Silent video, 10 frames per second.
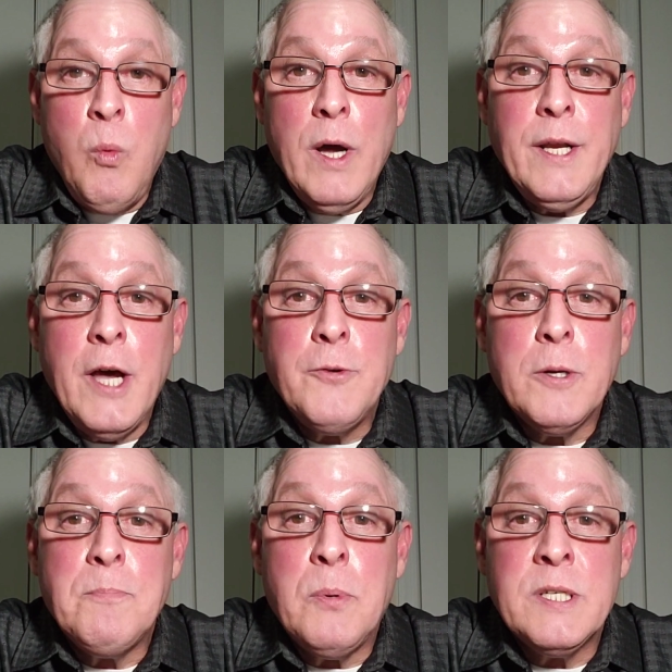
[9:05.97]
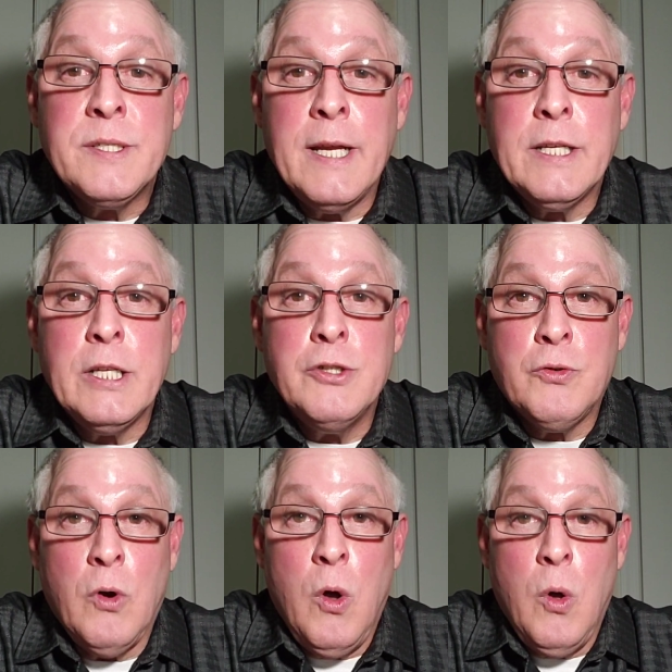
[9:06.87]
100%
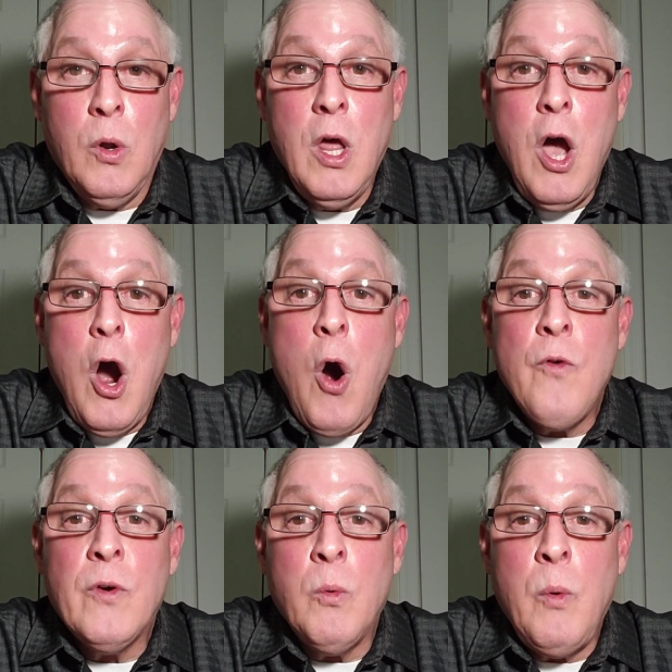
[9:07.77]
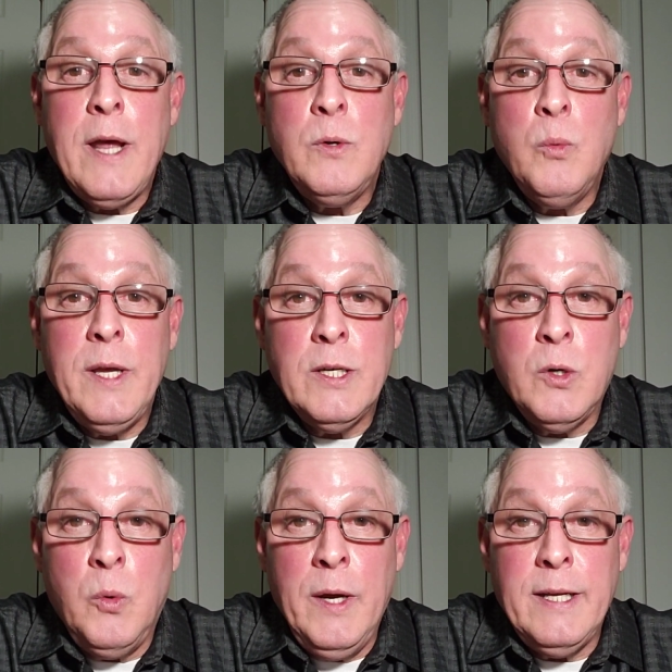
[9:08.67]
control over when we
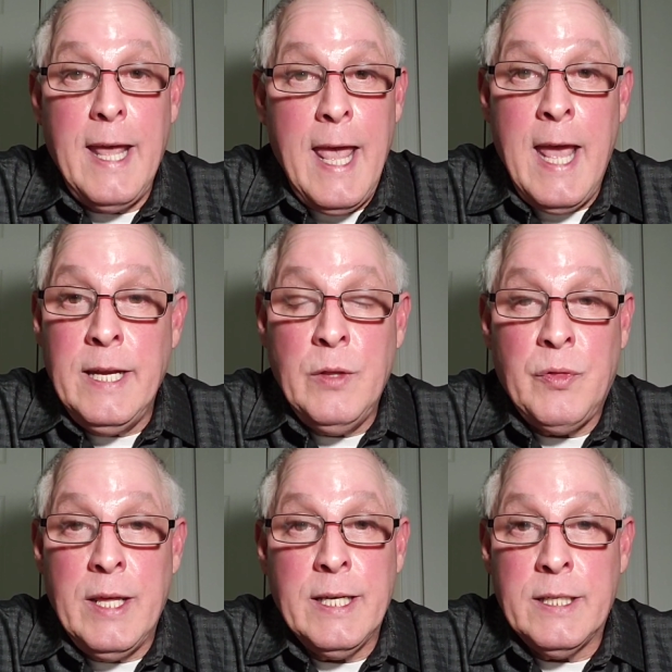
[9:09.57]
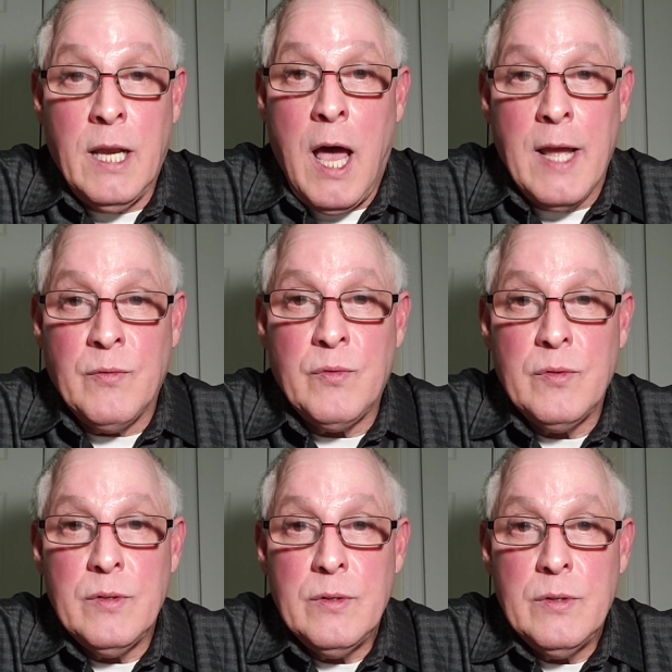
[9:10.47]
quit anything in
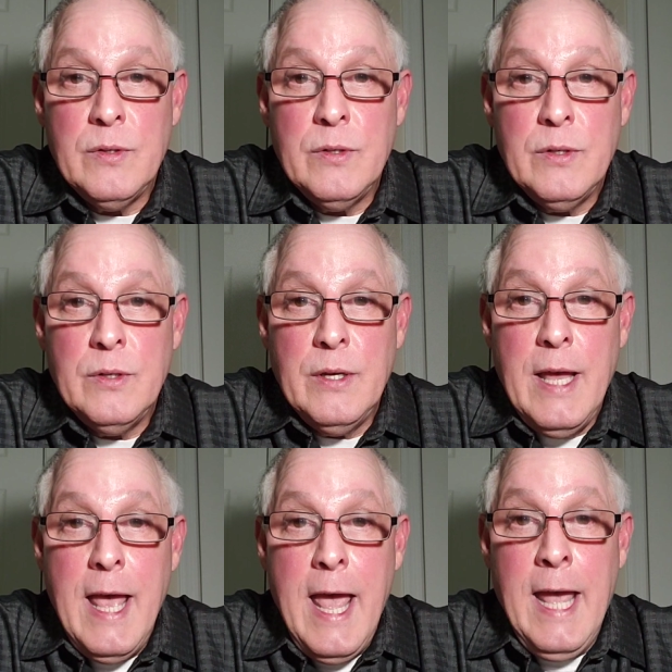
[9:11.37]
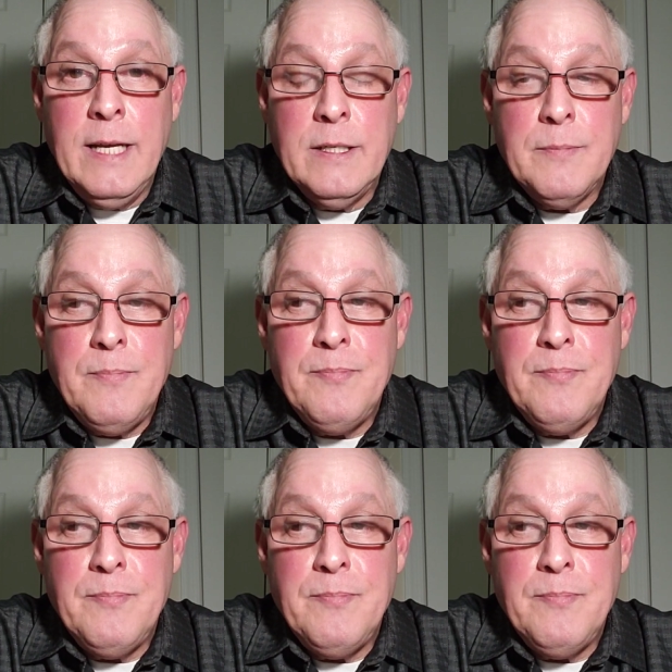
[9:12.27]
life. And,